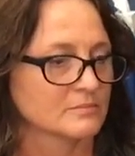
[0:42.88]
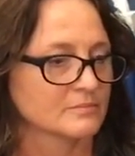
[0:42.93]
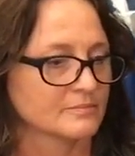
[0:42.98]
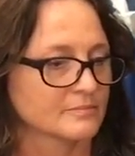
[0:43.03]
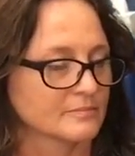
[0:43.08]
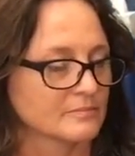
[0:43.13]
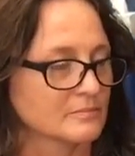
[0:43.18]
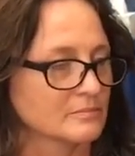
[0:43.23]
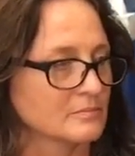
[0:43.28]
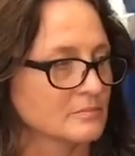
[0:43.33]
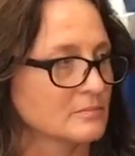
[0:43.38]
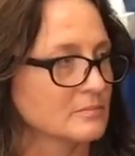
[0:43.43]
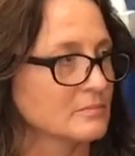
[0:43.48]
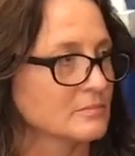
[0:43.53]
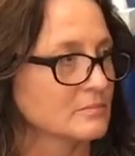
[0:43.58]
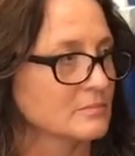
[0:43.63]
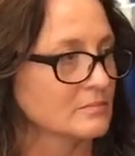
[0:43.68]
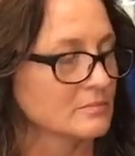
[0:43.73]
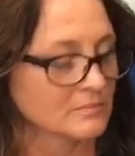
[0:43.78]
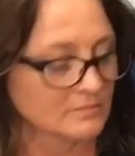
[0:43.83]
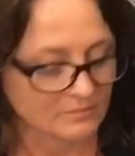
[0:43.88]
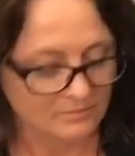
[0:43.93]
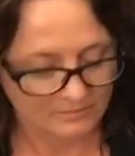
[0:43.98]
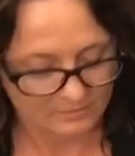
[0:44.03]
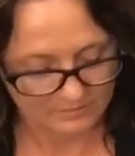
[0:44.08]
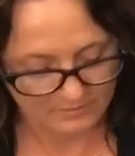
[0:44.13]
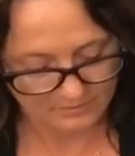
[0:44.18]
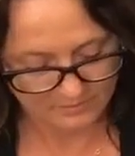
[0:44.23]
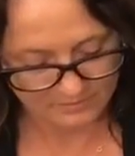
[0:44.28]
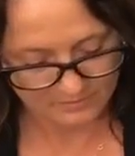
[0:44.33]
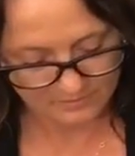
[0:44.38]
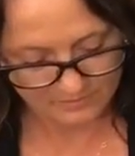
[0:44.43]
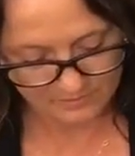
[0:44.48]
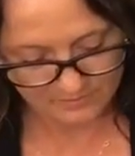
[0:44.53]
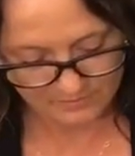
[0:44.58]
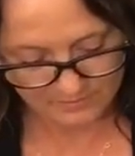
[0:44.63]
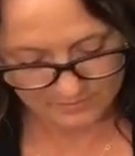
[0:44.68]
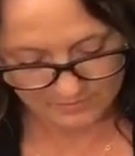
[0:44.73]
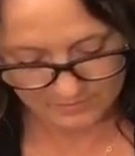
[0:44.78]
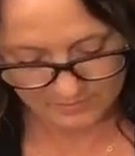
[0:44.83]

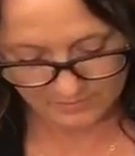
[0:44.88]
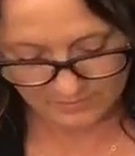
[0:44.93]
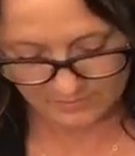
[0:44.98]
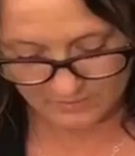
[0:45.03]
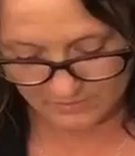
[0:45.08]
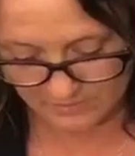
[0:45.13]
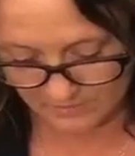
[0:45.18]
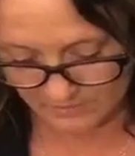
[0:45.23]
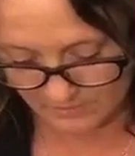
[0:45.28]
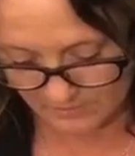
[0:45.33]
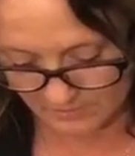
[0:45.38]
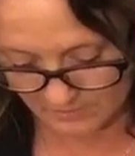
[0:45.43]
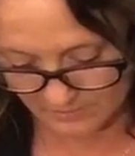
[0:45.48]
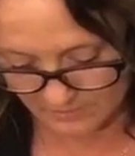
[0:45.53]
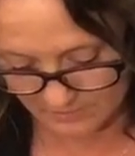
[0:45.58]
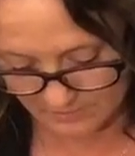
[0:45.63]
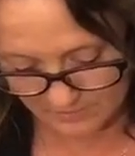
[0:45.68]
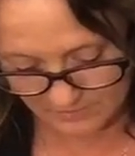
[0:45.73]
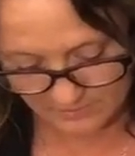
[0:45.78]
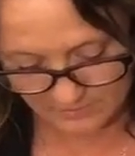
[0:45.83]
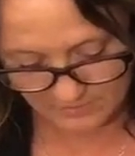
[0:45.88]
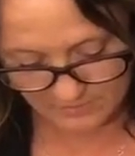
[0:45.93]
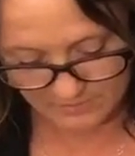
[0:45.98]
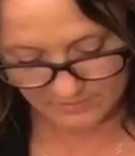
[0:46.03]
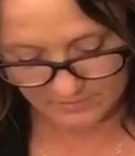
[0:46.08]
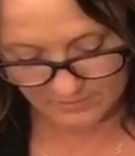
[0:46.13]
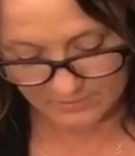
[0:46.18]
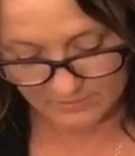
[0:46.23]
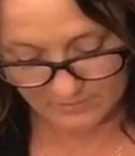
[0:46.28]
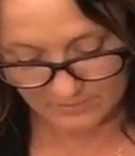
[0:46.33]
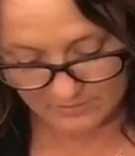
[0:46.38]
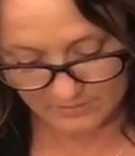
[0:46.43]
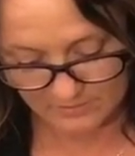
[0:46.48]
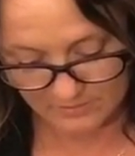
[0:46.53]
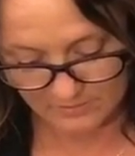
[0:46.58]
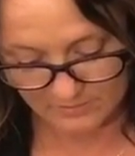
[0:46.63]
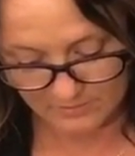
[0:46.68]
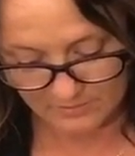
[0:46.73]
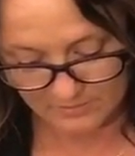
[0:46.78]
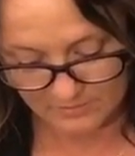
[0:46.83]

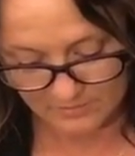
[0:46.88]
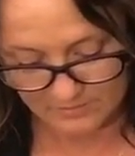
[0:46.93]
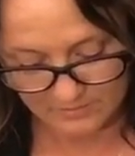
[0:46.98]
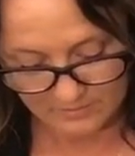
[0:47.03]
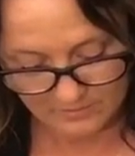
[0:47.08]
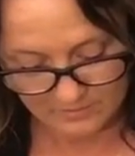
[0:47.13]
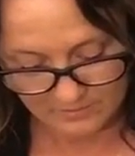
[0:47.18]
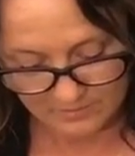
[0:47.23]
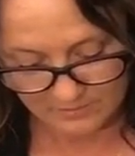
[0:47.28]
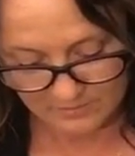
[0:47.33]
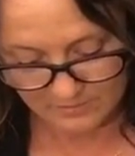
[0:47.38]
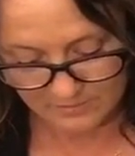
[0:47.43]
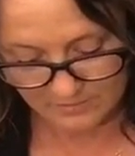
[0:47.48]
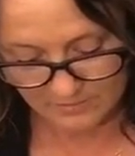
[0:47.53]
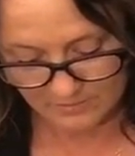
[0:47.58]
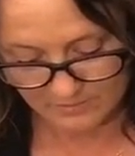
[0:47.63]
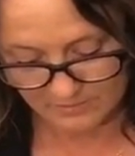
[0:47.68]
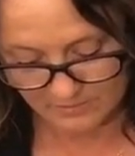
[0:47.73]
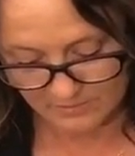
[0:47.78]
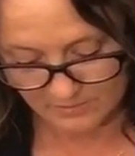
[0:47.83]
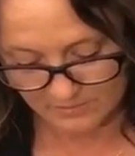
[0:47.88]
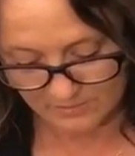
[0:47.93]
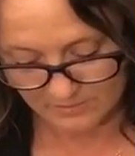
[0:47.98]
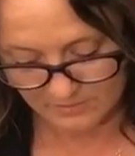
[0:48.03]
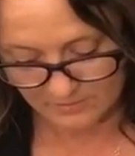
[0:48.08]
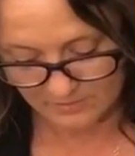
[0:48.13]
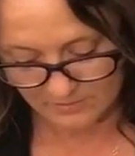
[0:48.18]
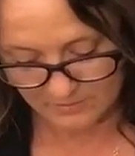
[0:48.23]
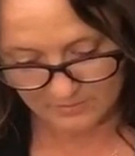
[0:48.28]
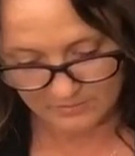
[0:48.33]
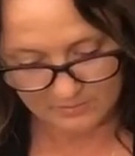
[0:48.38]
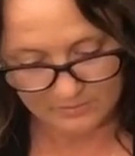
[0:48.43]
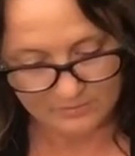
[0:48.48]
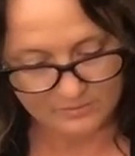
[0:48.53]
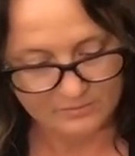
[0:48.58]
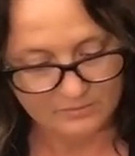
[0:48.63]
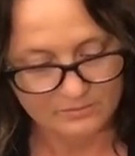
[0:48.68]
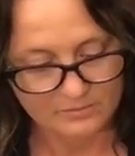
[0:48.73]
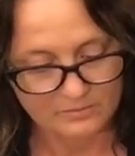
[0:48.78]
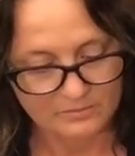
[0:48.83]

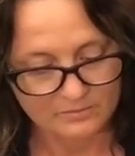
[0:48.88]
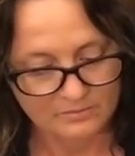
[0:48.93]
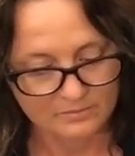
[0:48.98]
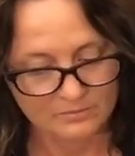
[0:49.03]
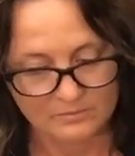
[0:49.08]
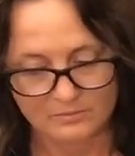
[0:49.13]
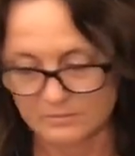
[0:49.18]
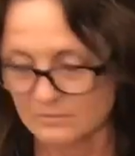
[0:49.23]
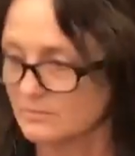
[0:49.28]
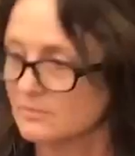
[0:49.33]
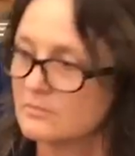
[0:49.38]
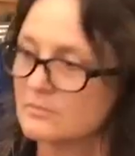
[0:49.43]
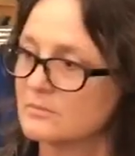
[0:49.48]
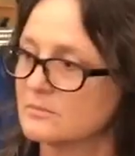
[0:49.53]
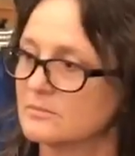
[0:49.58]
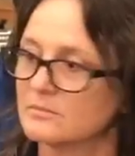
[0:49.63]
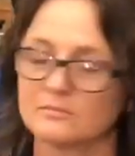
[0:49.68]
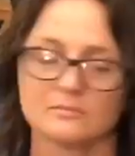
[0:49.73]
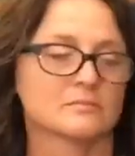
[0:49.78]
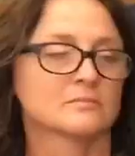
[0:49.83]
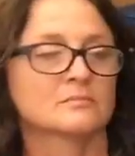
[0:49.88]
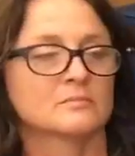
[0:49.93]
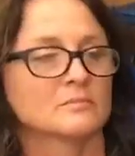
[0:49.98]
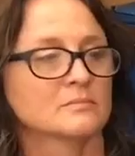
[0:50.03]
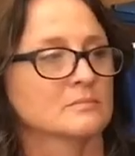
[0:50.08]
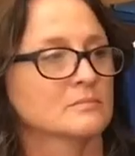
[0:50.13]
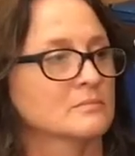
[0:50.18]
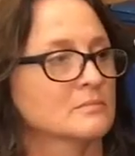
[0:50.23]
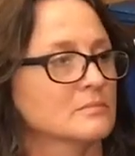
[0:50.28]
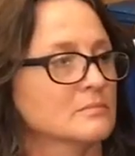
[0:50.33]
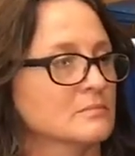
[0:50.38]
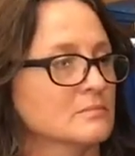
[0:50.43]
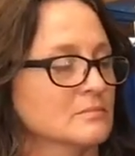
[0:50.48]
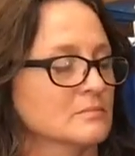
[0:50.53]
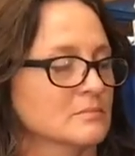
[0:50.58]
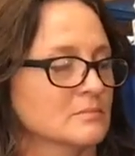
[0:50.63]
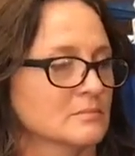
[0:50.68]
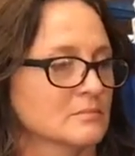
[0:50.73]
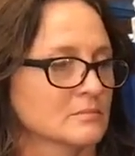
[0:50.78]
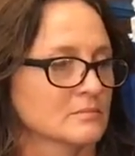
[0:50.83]
[no speech]